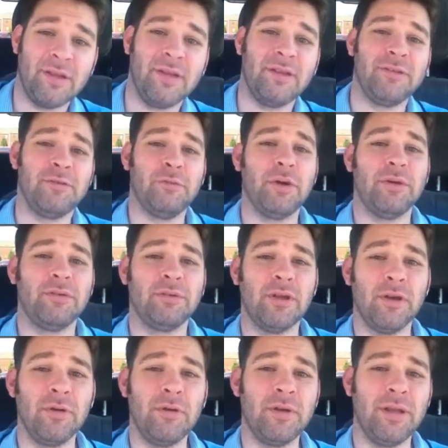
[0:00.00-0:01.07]
As you well
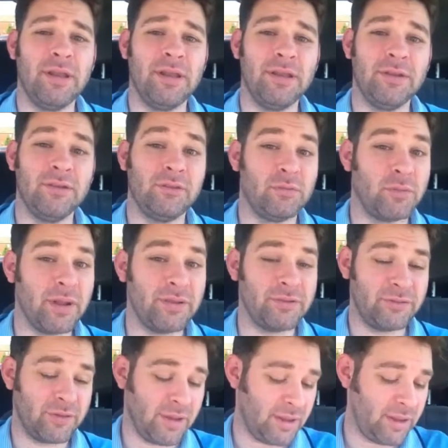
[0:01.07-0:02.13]
know, it is
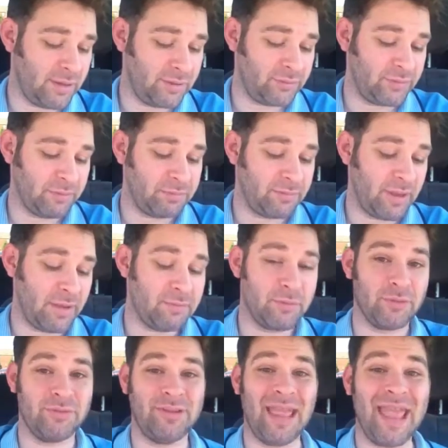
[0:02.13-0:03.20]
Wednesday,
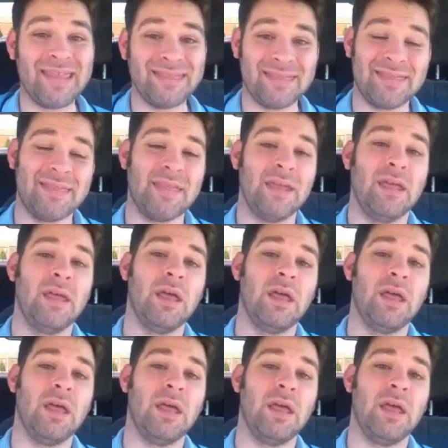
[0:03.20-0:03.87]
September 10th